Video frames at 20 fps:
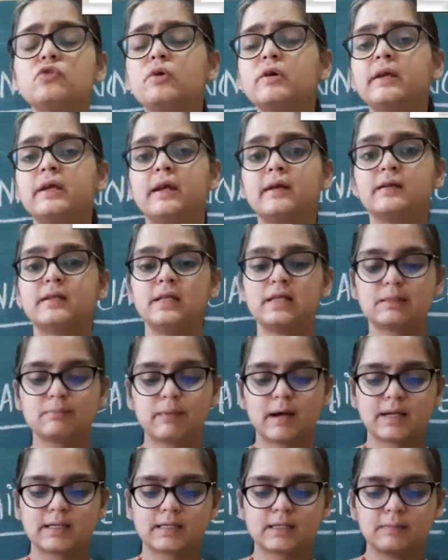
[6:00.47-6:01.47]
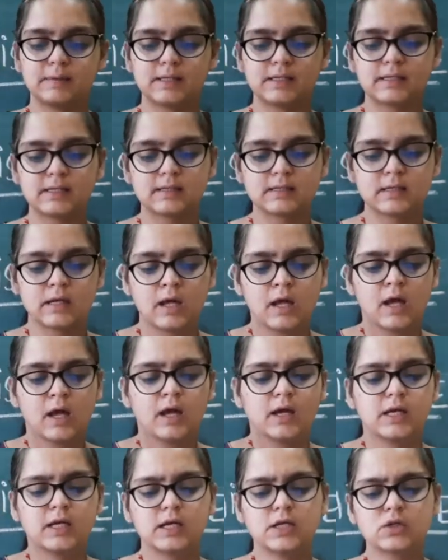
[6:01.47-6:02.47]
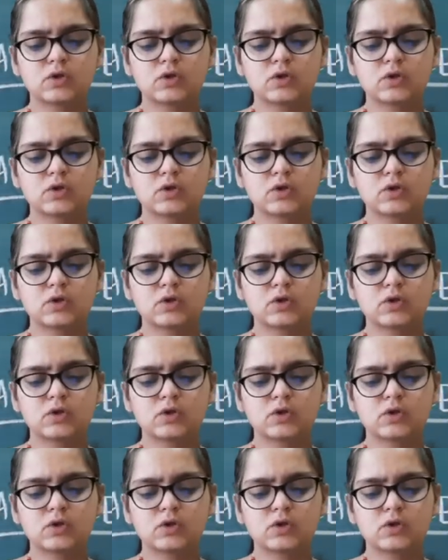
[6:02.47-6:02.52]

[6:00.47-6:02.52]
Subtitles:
create these masterpieces. He is